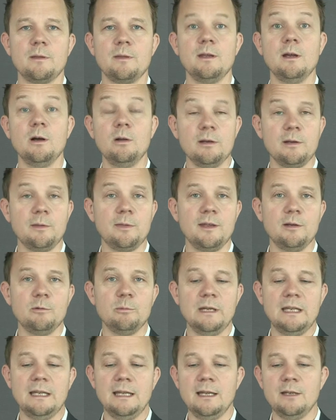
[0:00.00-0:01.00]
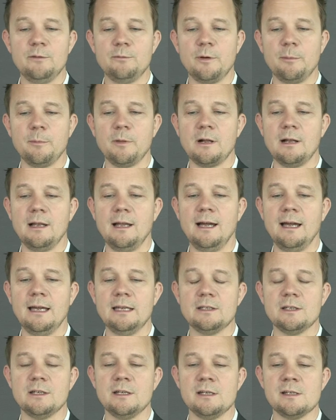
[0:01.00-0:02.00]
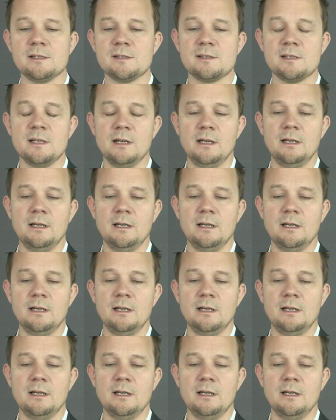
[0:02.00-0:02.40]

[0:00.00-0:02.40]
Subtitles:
The only thing we need from the client is